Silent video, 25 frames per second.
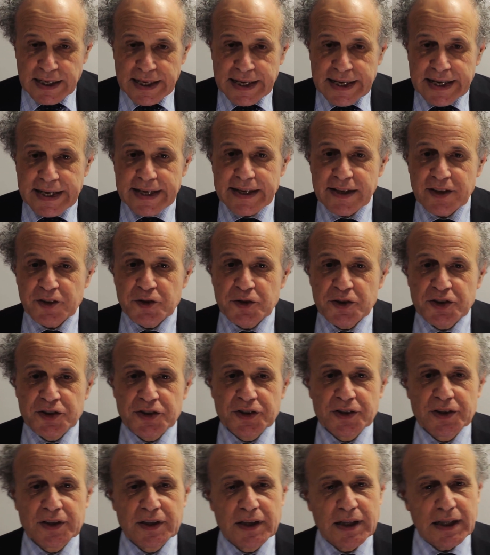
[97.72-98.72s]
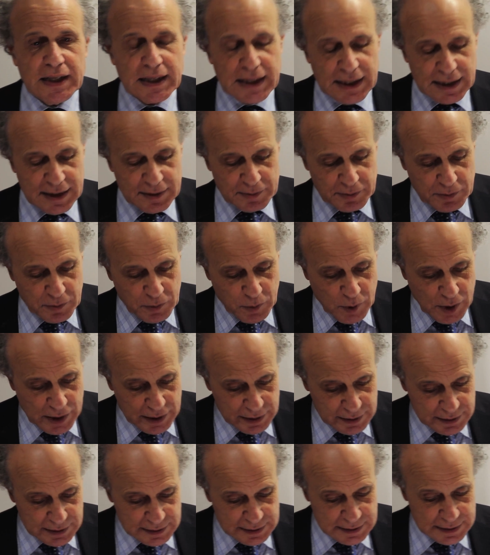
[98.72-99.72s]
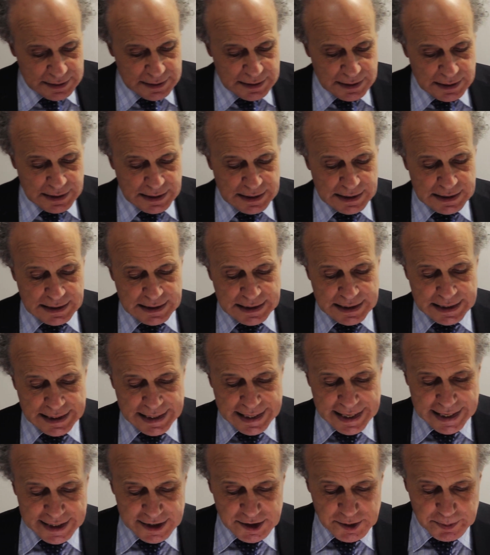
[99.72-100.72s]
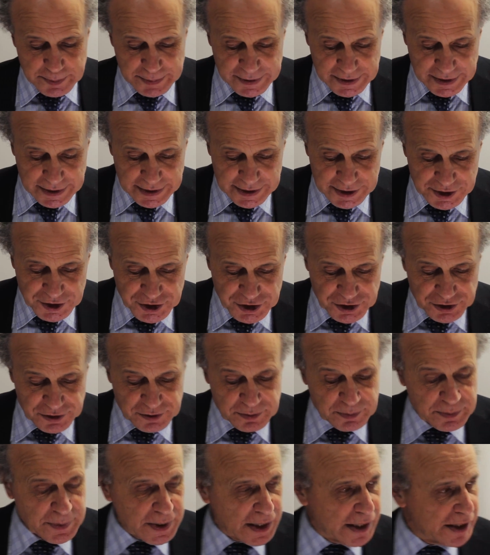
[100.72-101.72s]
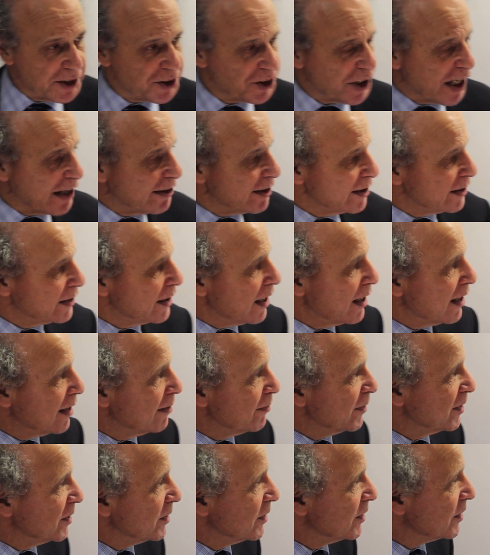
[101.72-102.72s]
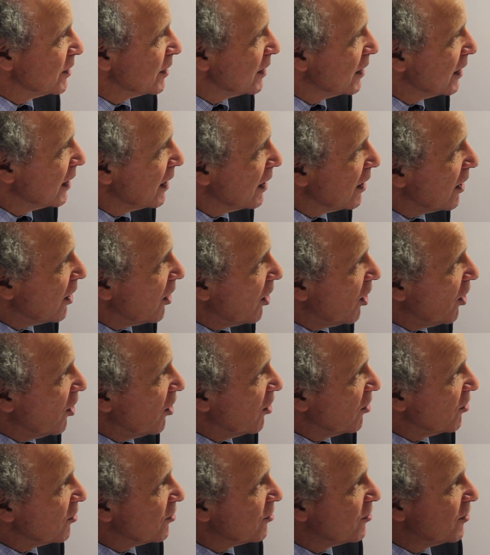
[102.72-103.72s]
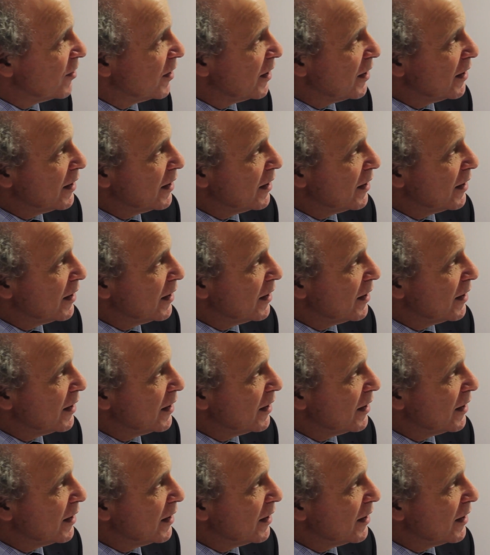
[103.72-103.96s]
Here's one explanation by Jared Diamond of